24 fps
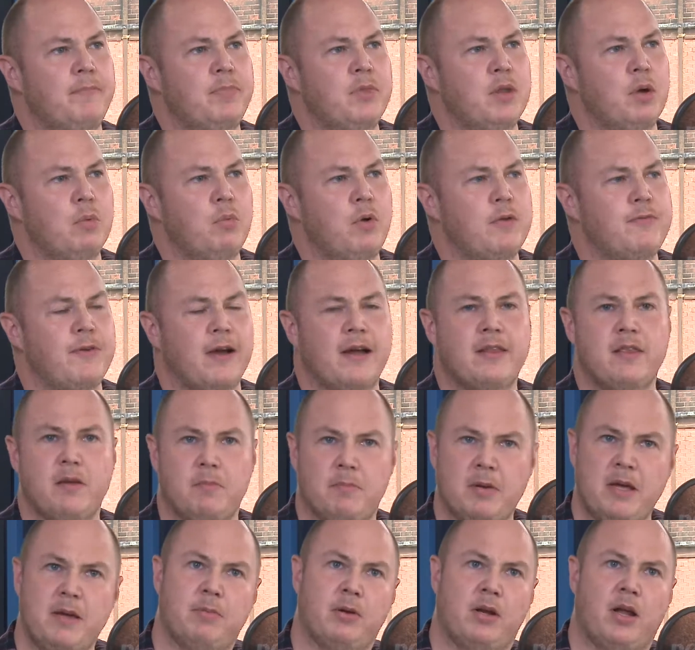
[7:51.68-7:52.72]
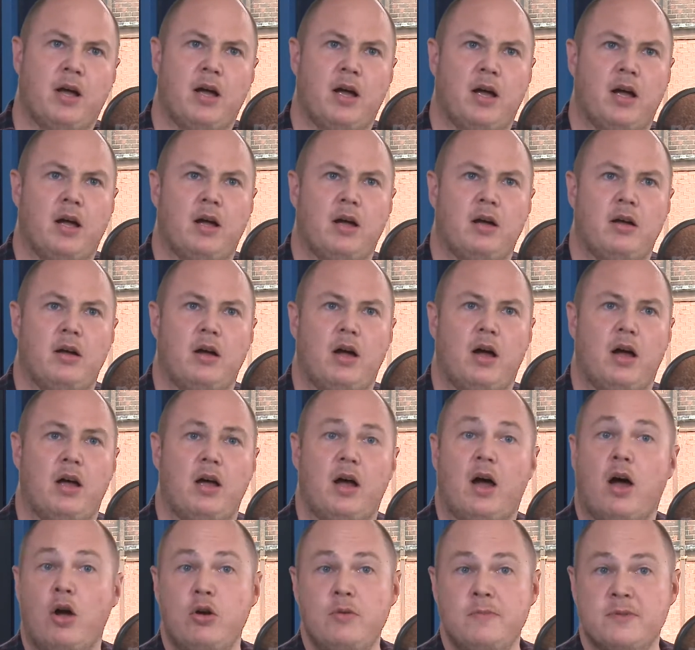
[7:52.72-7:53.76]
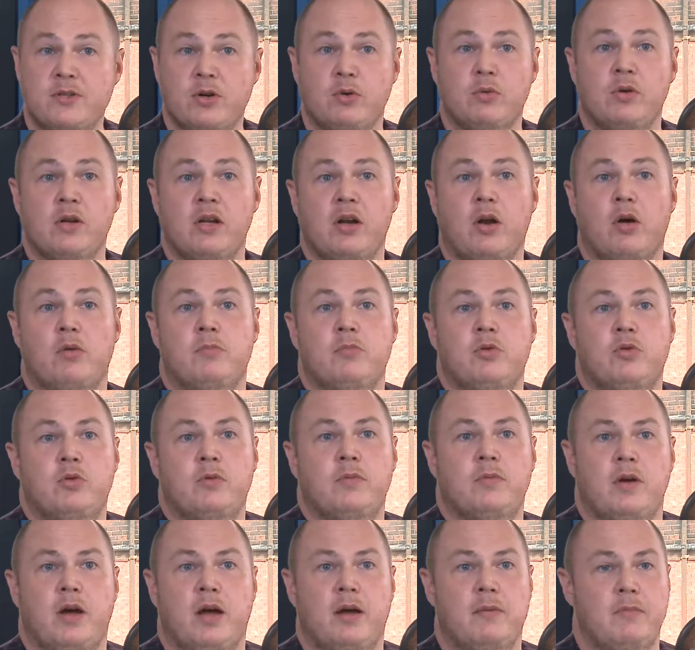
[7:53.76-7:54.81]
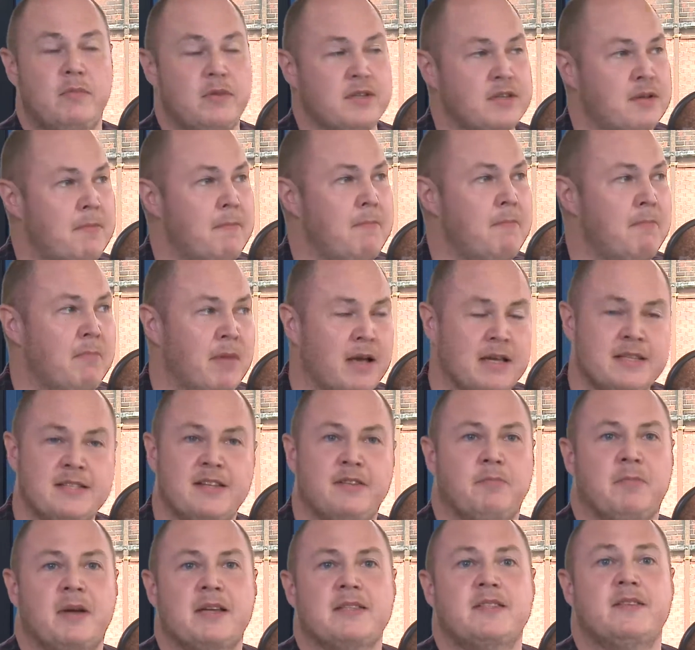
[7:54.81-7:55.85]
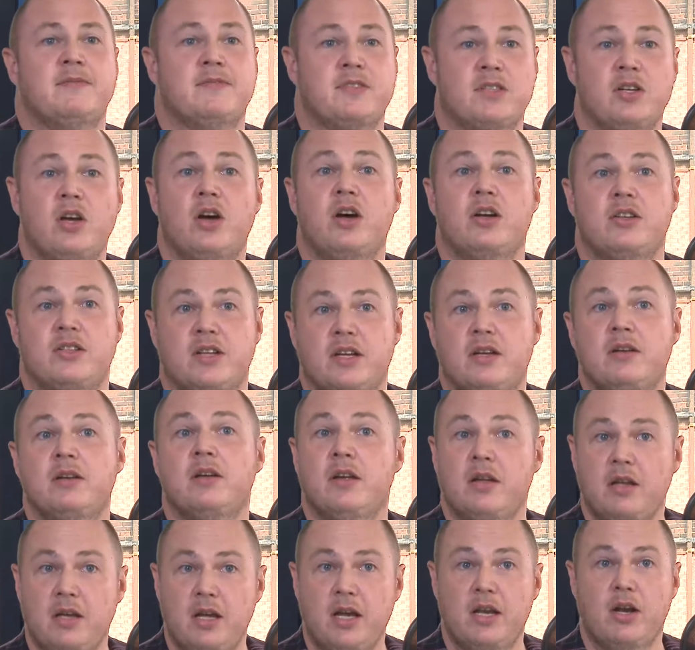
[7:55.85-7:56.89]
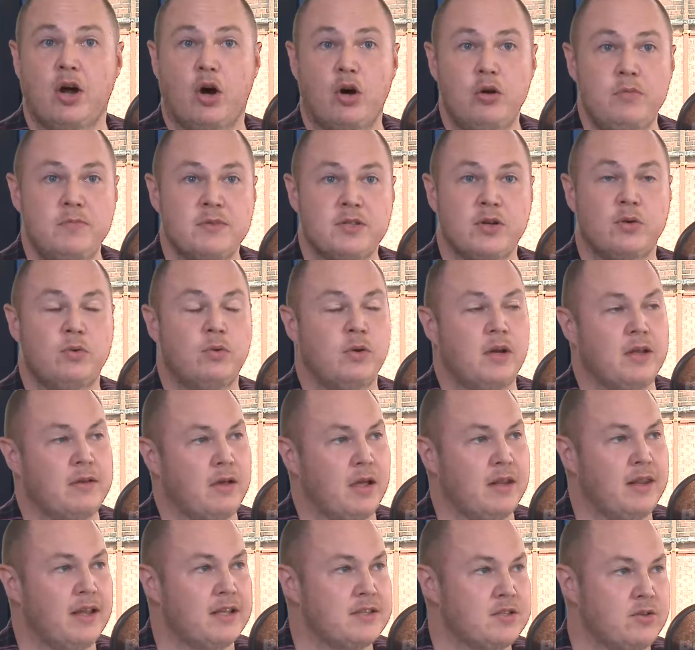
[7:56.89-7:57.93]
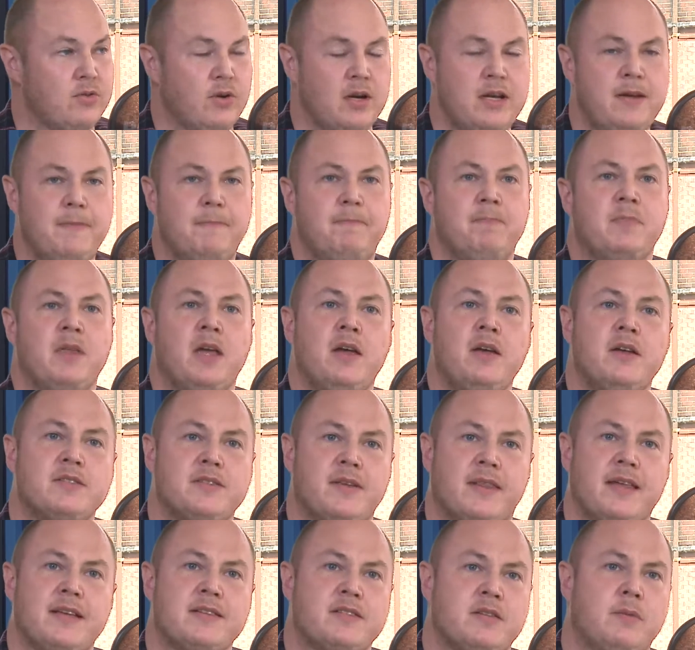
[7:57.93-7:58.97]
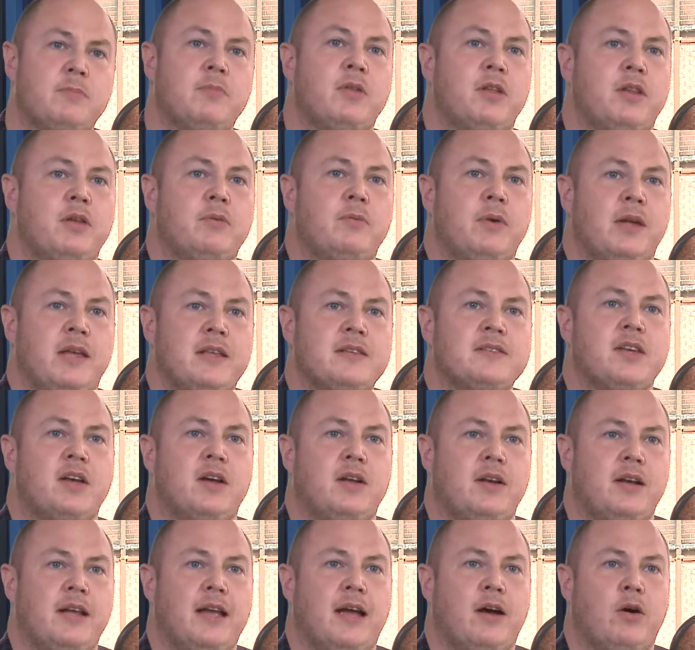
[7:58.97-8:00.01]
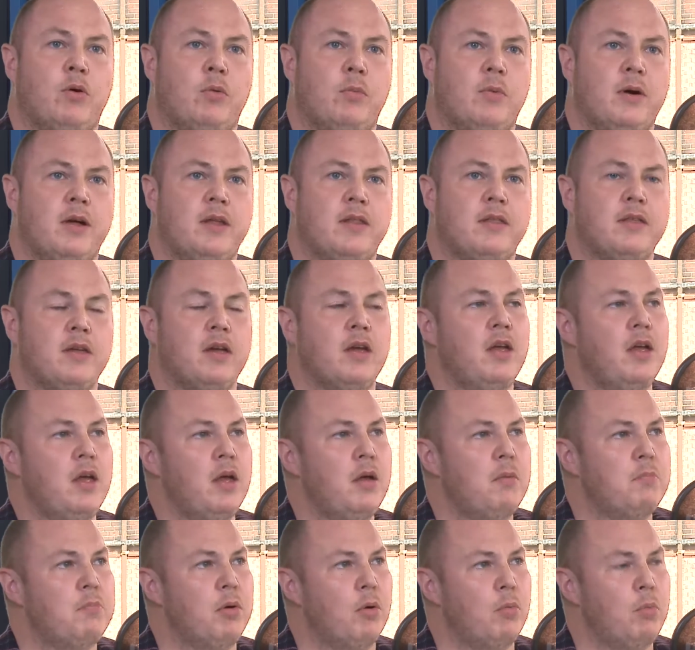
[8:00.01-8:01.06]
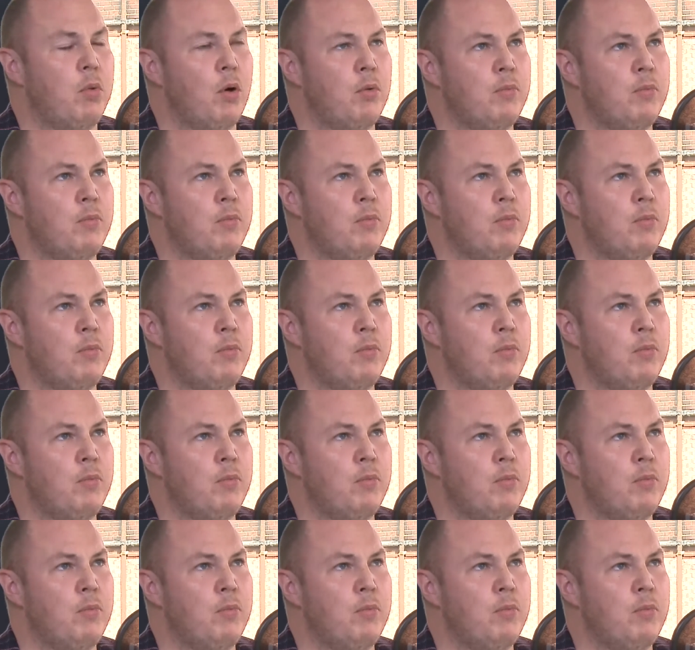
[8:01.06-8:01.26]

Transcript: we found that people are homeschooling a lot more. There's a massive surge in homeschooling, and that's great. So that's something that we can certainly help with. But what